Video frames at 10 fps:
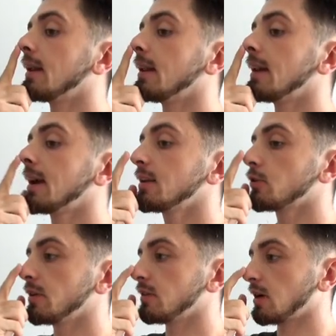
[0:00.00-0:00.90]
9
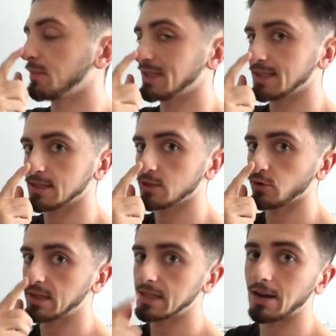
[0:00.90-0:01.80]
degrees up and 6
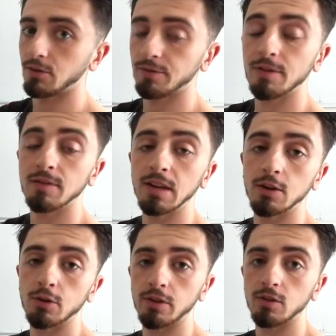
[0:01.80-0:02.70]
degrees down, 15
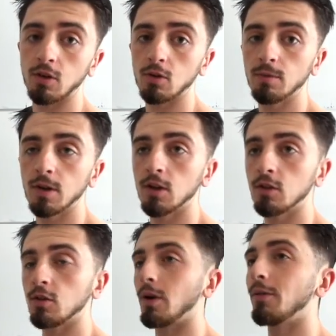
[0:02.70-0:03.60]
degrees total.
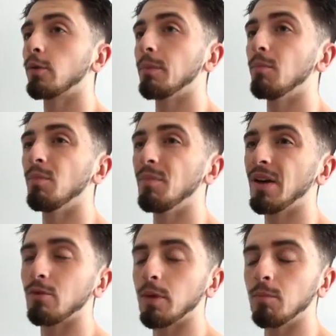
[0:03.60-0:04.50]
So if we
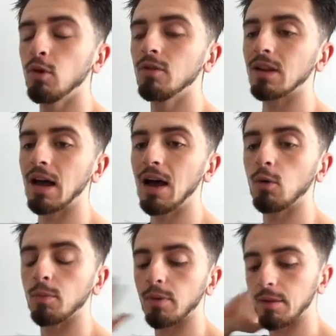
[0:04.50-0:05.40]
move a lot, we're
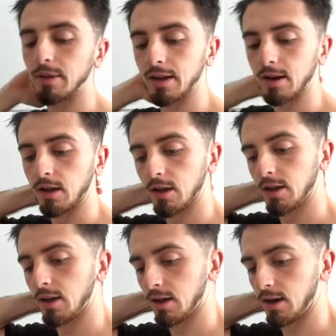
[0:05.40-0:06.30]
probably going
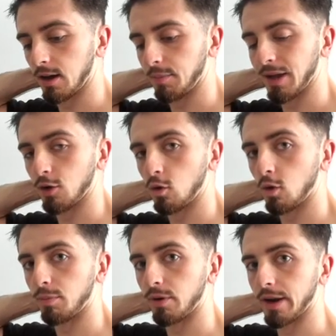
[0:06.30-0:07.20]
to
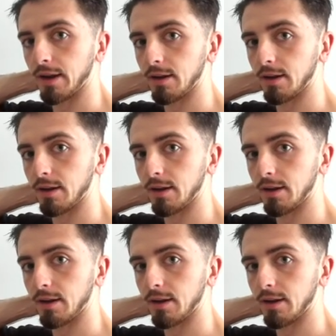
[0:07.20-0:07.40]
incorporate